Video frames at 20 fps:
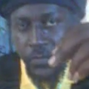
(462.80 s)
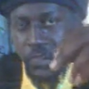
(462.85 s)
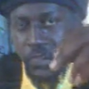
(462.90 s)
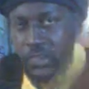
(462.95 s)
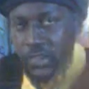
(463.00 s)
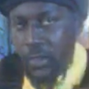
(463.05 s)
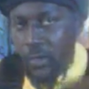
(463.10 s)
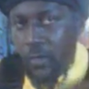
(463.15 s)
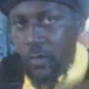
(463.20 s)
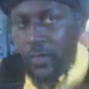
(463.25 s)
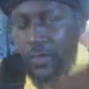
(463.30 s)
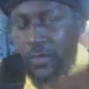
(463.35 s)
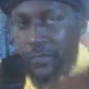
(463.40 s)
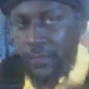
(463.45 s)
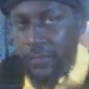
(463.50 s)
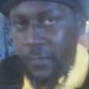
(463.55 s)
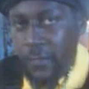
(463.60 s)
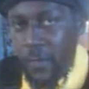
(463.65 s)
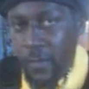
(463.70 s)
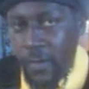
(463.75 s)
Snowed in
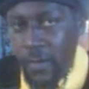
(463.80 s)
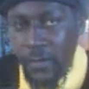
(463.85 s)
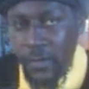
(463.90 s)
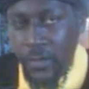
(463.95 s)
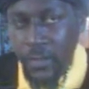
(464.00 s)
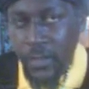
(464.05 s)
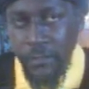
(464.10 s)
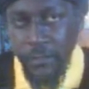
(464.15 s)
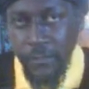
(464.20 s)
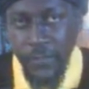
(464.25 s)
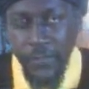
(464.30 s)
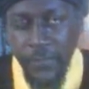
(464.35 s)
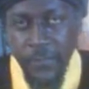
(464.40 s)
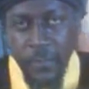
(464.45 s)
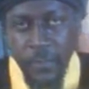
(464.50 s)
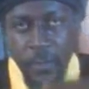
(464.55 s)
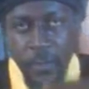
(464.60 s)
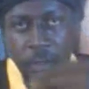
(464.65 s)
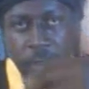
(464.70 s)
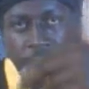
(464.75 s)
Florida
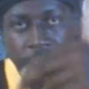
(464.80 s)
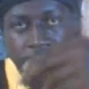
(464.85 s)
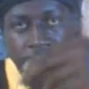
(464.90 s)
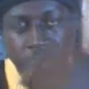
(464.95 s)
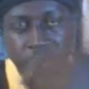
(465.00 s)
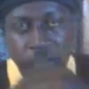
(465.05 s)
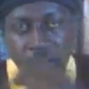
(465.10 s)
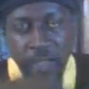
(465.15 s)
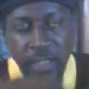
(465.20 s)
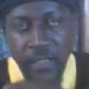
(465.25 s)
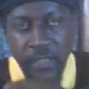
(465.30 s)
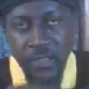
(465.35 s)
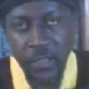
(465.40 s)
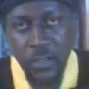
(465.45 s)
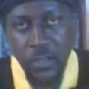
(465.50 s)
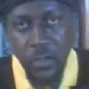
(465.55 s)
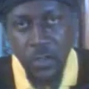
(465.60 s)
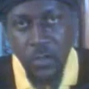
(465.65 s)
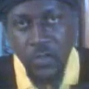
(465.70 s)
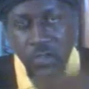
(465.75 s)
a few days
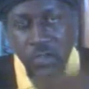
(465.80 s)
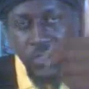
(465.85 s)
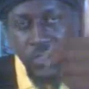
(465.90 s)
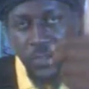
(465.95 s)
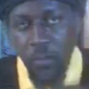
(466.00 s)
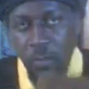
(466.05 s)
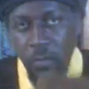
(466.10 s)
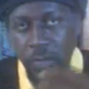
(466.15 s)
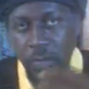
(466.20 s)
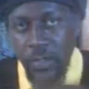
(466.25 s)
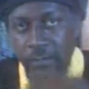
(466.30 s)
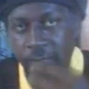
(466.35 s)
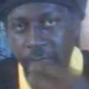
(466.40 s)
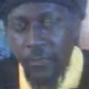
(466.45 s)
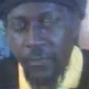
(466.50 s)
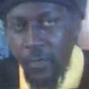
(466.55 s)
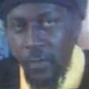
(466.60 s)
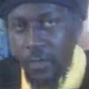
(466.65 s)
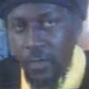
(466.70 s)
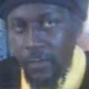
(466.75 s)
ago. Snowing in
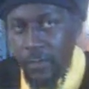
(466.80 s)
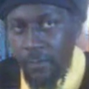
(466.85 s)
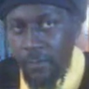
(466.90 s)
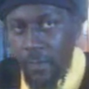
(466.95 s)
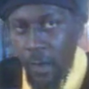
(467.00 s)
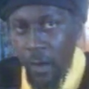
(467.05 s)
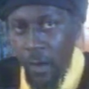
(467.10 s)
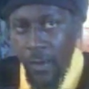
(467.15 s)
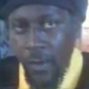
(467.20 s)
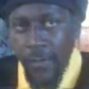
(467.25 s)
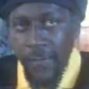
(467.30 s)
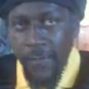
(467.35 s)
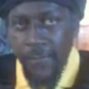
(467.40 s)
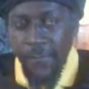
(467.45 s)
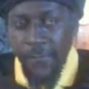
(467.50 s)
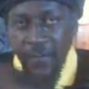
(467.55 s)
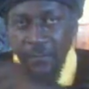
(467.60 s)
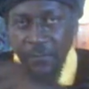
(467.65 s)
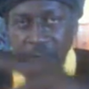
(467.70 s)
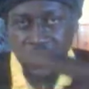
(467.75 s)
Florida. All
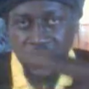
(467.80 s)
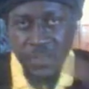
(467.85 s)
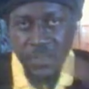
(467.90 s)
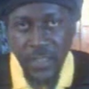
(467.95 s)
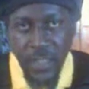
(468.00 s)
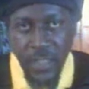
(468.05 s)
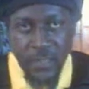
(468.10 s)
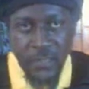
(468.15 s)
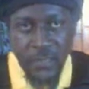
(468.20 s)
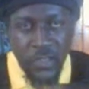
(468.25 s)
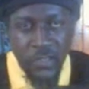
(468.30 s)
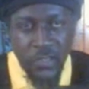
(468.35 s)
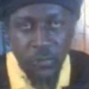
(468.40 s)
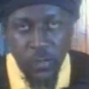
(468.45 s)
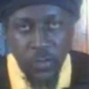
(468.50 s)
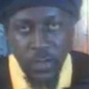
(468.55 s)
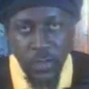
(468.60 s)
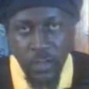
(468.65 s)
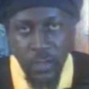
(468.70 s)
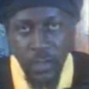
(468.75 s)
50 states this
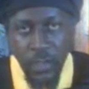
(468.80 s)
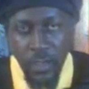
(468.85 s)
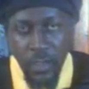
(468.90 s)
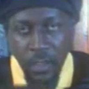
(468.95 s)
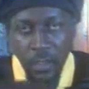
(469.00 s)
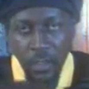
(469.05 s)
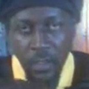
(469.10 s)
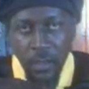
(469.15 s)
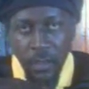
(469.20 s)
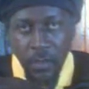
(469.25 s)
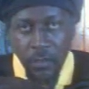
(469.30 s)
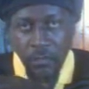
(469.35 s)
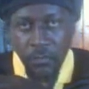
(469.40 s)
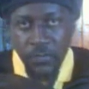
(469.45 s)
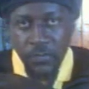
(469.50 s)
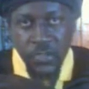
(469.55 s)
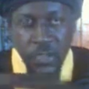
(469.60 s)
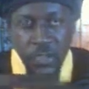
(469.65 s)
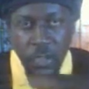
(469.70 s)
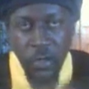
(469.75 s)
winter.
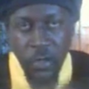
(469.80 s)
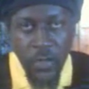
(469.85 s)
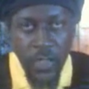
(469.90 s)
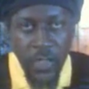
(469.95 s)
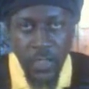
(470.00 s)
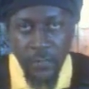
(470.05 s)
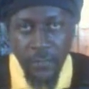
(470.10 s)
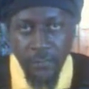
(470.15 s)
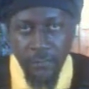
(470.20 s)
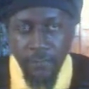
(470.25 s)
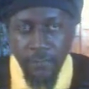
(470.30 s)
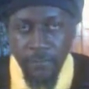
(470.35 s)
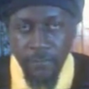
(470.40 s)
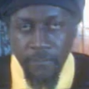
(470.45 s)
Snowing.